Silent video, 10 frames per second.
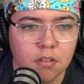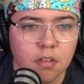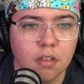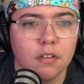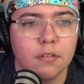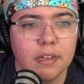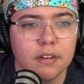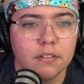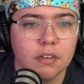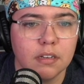Oh, but I
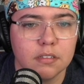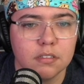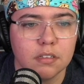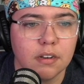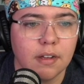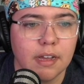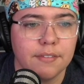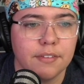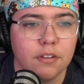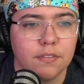don't need it. I don't
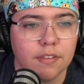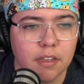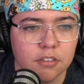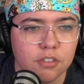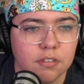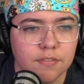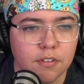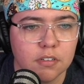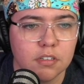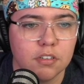have a notification
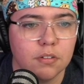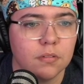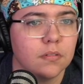for it to do.